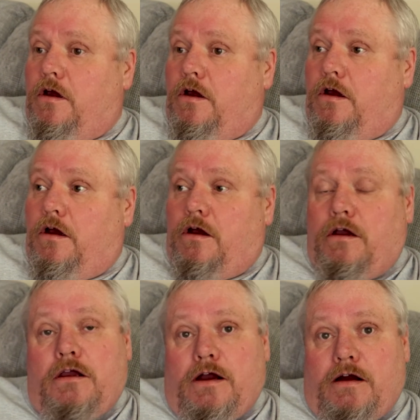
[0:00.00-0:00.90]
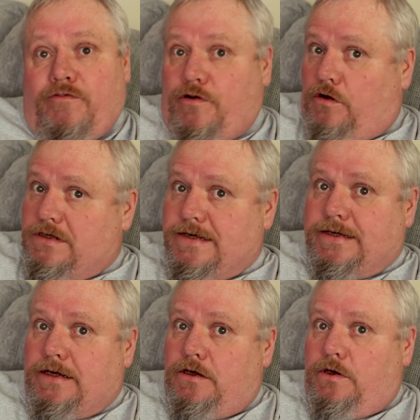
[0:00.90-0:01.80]
I forgot to
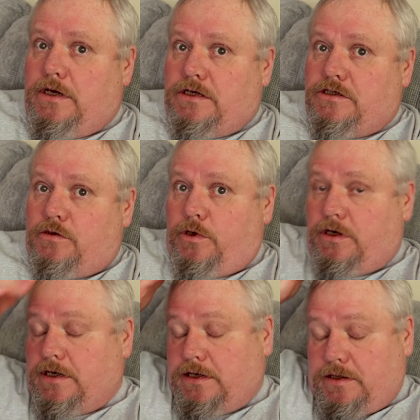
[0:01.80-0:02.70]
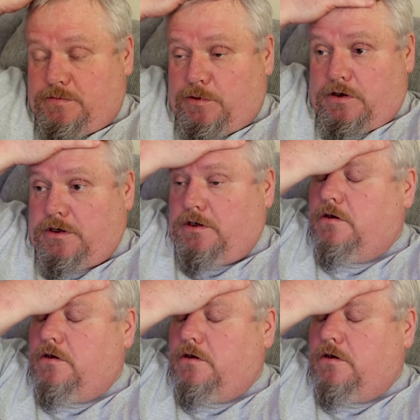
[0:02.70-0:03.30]
take you guys to work again this morning.